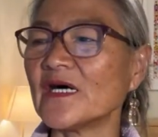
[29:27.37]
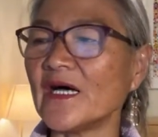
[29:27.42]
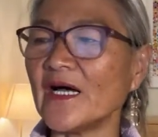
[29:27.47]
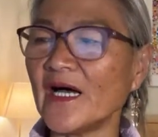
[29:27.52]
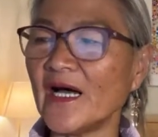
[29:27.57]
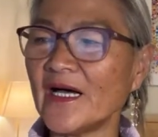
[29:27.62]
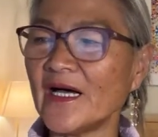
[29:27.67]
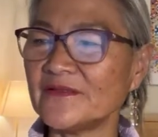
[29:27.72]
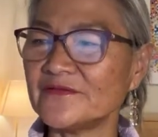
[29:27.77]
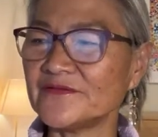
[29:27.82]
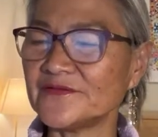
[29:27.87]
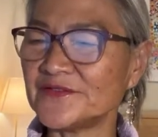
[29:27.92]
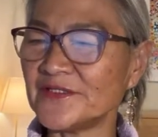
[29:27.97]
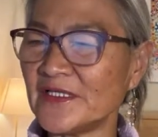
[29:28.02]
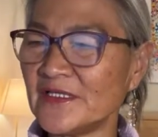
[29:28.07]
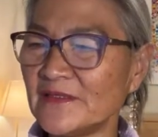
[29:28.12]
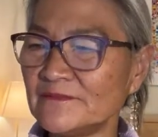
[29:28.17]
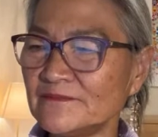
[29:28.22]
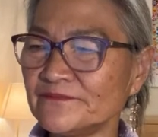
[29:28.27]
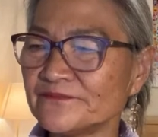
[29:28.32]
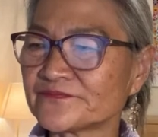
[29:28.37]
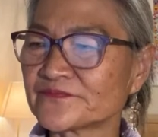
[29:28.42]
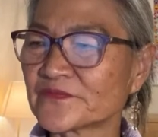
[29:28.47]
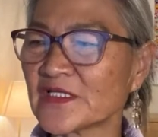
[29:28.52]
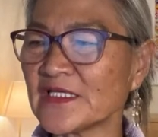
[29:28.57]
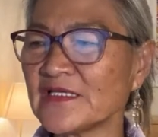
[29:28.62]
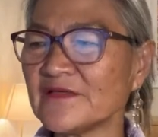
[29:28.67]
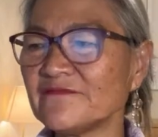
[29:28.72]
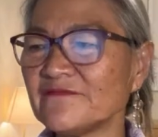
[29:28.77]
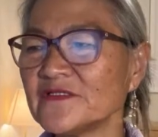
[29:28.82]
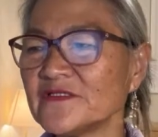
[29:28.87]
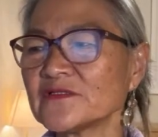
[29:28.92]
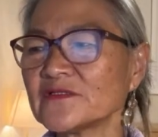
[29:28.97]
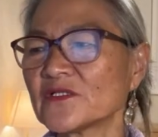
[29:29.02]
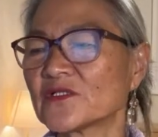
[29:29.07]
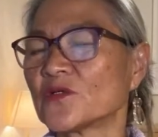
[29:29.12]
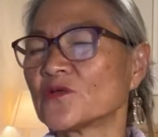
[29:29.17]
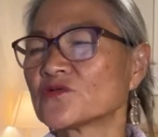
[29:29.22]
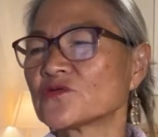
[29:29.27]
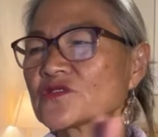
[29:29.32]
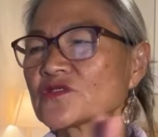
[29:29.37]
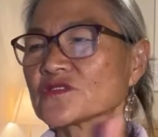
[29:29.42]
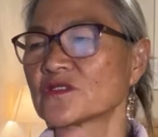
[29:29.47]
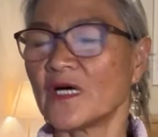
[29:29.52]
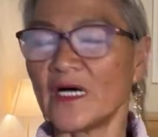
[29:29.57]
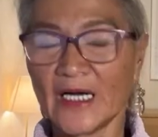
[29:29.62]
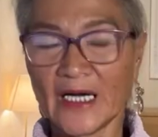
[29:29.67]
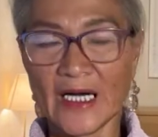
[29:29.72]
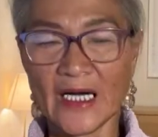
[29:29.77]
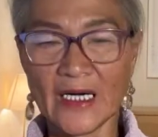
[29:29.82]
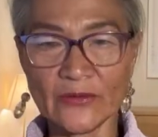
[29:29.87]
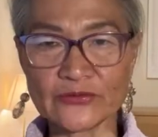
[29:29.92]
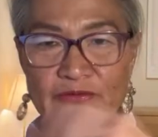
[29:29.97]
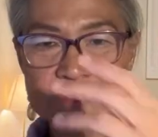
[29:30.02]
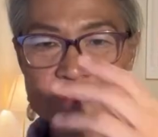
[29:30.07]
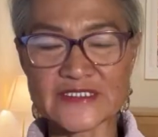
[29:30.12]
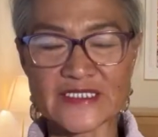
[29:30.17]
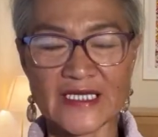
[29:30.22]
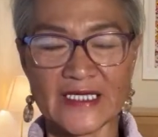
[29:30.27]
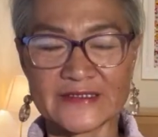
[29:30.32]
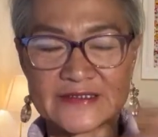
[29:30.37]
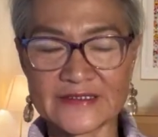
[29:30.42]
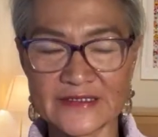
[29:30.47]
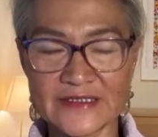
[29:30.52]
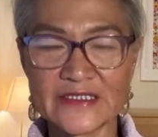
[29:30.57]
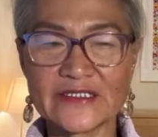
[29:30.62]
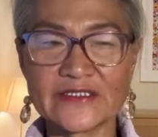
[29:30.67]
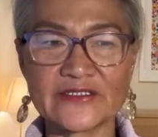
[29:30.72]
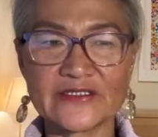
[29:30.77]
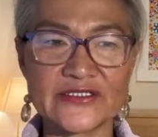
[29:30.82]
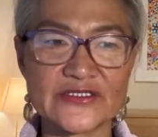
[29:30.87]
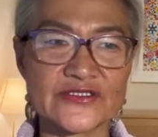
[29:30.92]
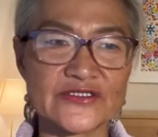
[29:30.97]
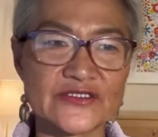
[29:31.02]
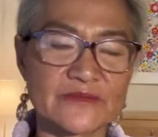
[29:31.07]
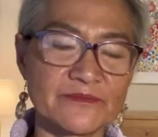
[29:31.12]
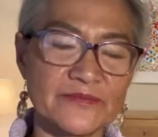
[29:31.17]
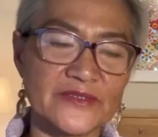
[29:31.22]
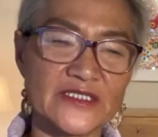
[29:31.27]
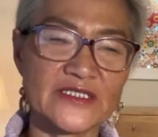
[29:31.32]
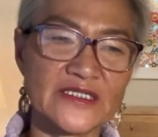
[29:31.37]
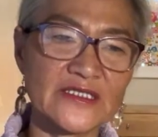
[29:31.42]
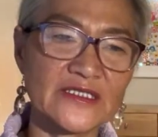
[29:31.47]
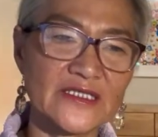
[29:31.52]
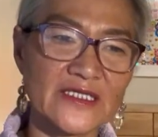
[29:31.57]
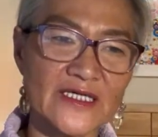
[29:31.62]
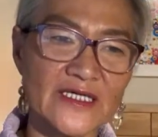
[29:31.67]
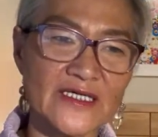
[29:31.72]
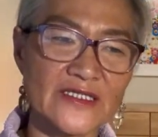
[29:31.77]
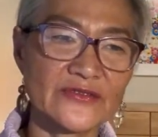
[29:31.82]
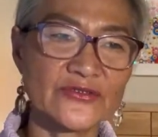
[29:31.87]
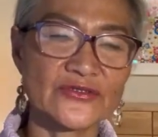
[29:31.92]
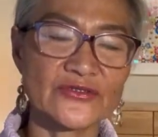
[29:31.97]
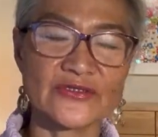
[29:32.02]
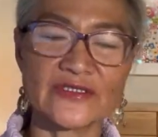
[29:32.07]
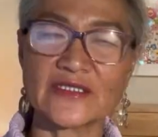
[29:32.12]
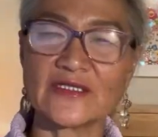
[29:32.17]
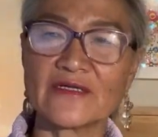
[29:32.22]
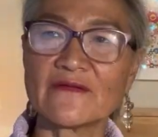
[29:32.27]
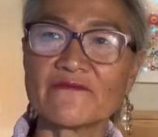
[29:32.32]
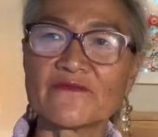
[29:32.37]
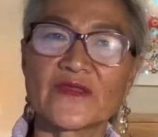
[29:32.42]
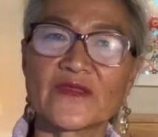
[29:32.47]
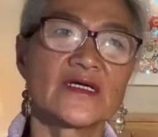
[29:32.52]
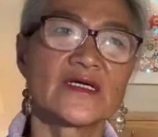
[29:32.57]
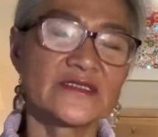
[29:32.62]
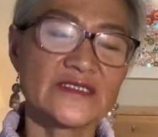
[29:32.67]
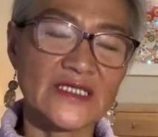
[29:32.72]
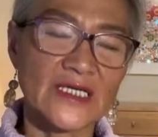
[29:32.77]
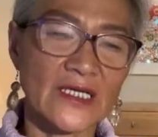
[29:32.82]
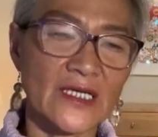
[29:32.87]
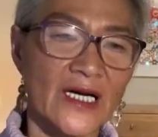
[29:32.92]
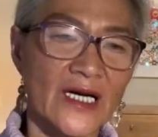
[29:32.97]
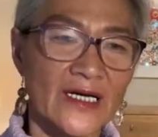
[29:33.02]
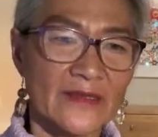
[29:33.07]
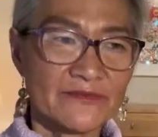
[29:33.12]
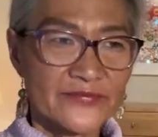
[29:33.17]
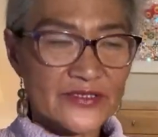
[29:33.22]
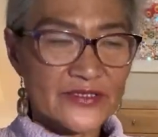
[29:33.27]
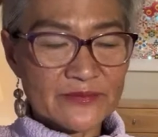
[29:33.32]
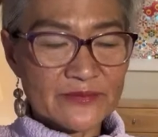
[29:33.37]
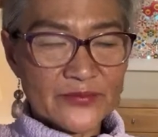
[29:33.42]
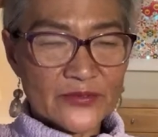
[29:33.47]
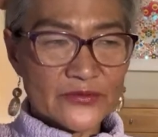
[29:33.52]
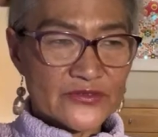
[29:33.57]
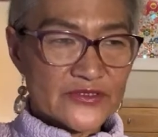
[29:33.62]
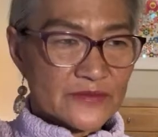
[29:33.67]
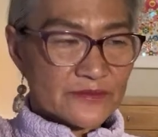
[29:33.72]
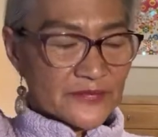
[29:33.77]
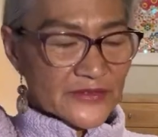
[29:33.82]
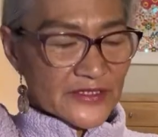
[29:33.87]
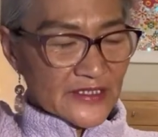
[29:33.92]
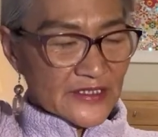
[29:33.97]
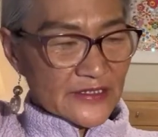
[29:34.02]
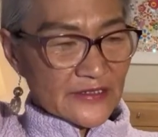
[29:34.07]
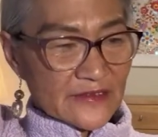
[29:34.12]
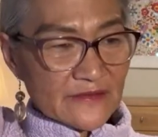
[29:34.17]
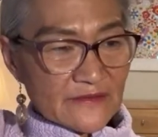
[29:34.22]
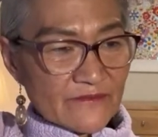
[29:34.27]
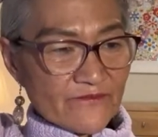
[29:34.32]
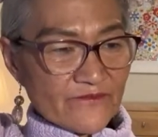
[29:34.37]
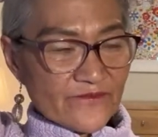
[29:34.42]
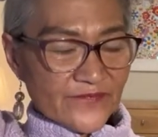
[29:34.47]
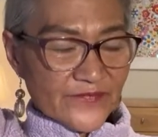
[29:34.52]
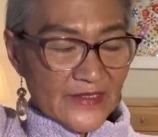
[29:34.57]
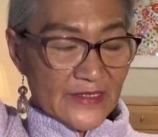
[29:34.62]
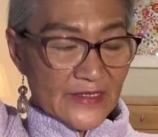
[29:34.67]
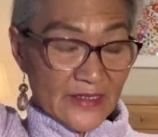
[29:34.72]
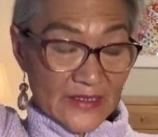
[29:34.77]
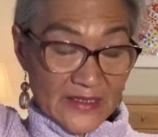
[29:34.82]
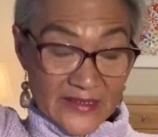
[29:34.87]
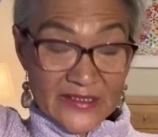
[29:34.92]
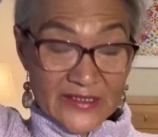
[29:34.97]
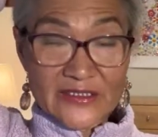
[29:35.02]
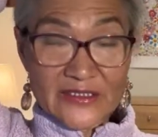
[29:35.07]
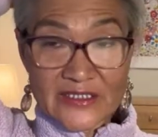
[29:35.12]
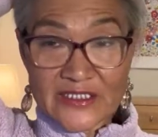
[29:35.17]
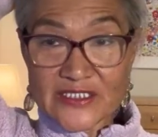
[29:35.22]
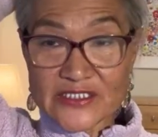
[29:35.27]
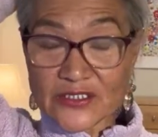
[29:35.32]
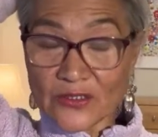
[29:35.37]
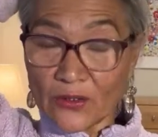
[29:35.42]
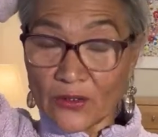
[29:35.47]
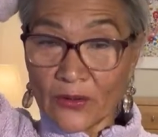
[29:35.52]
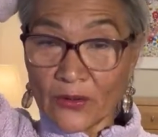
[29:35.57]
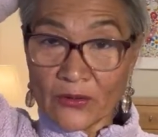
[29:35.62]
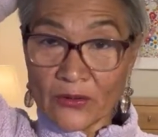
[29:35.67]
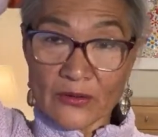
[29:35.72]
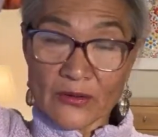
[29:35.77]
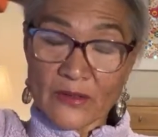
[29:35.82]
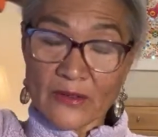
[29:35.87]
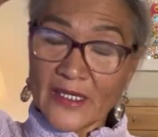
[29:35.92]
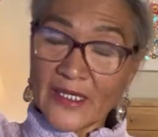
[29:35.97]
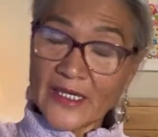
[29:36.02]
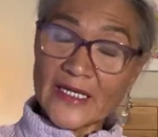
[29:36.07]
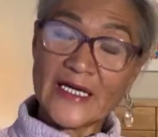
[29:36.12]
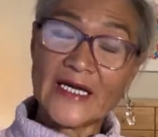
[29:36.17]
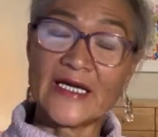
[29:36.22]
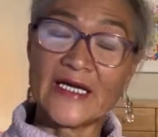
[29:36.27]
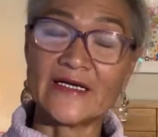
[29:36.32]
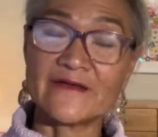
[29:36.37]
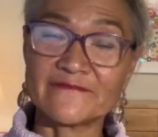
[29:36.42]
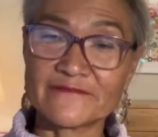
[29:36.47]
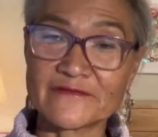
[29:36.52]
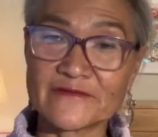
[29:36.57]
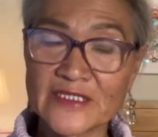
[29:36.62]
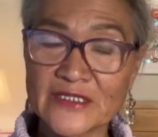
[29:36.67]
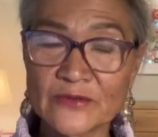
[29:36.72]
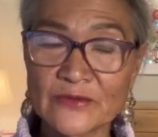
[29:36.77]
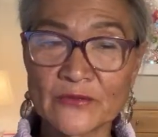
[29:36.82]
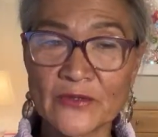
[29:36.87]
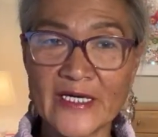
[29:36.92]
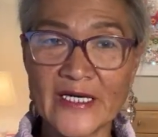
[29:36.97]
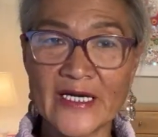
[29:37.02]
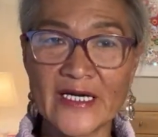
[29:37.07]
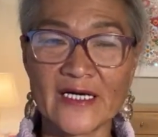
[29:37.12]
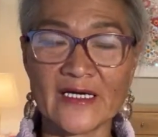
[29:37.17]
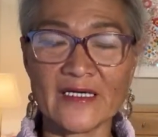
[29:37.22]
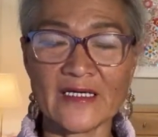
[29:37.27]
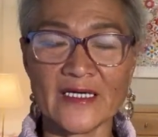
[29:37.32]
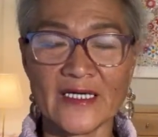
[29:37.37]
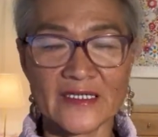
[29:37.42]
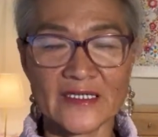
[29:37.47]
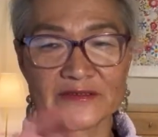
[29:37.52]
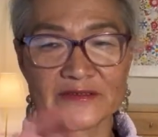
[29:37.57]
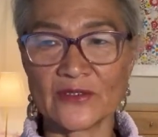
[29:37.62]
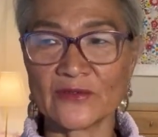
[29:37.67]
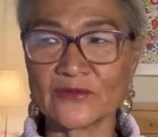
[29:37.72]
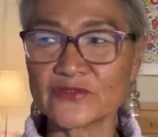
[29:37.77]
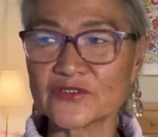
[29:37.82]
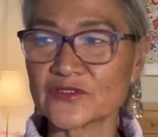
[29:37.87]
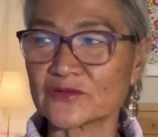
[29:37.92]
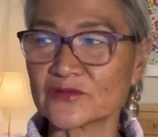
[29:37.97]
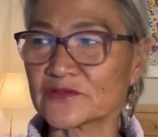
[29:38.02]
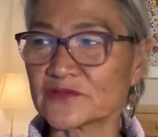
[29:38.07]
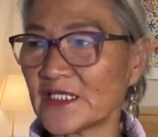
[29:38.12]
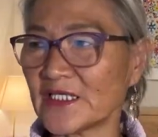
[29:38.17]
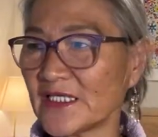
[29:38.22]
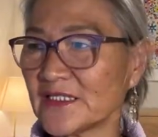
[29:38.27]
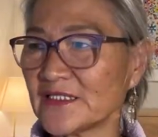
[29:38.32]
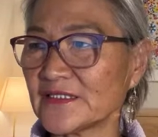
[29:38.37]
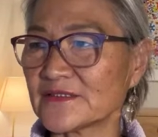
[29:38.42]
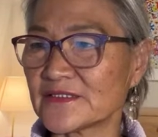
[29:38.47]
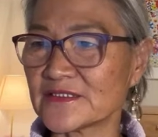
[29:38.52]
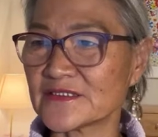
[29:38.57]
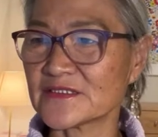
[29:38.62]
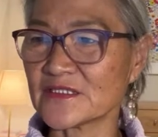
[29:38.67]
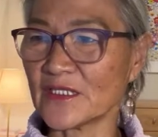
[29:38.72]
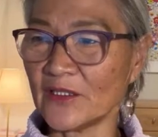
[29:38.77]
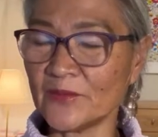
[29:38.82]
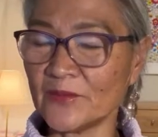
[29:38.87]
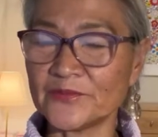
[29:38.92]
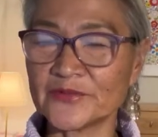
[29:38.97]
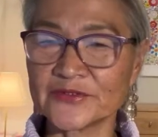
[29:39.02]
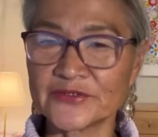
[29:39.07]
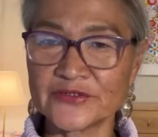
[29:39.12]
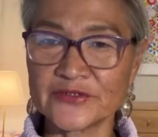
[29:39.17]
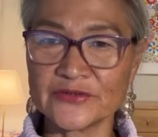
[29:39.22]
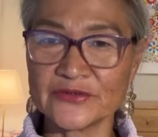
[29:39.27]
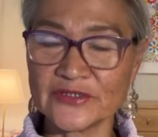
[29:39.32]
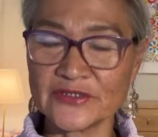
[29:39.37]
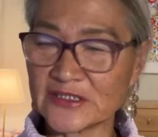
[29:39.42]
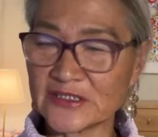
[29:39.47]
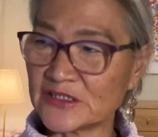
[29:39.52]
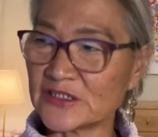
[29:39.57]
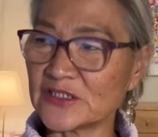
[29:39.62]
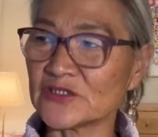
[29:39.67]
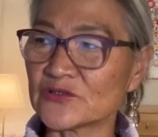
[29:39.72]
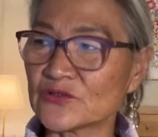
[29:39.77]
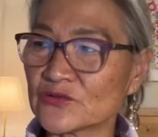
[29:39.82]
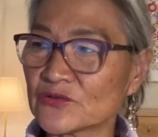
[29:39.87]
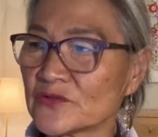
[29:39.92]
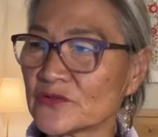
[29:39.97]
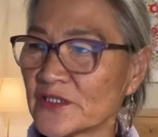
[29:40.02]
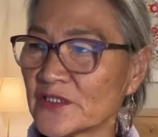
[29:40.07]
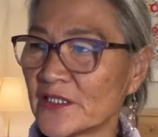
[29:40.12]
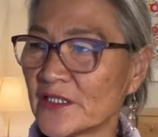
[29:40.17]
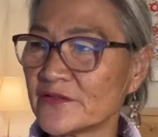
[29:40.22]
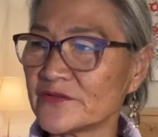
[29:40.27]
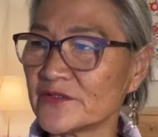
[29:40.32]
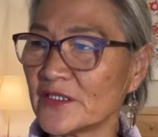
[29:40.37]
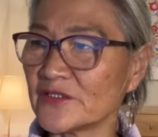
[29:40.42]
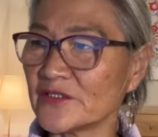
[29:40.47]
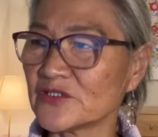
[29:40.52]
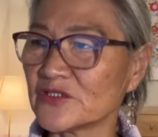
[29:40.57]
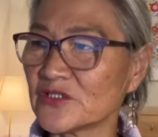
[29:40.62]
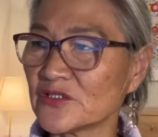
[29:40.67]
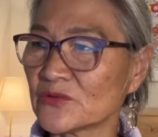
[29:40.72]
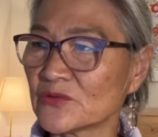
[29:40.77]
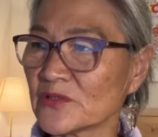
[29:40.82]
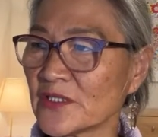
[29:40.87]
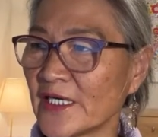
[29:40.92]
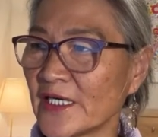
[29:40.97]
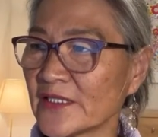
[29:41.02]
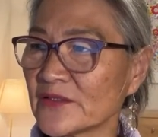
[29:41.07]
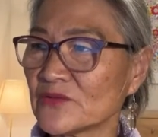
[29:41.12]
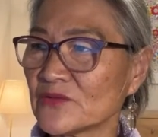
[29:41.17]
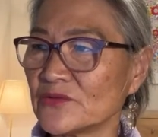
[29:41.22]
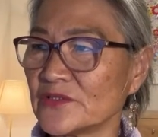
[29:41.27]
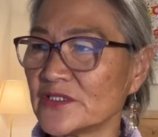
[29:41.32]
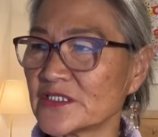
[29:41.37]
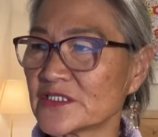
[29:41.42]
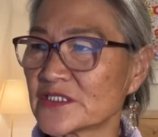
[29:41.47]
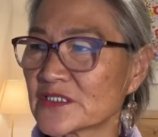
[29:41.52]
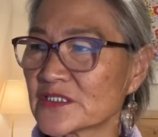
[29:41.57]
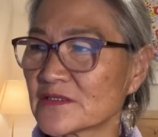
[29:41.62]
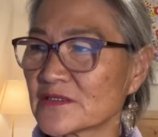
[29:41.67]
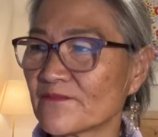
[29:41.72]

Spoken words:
and even goes outside the English-speaking country. There are people speaking English all everywhere, and also take this opportunity to learn a new language.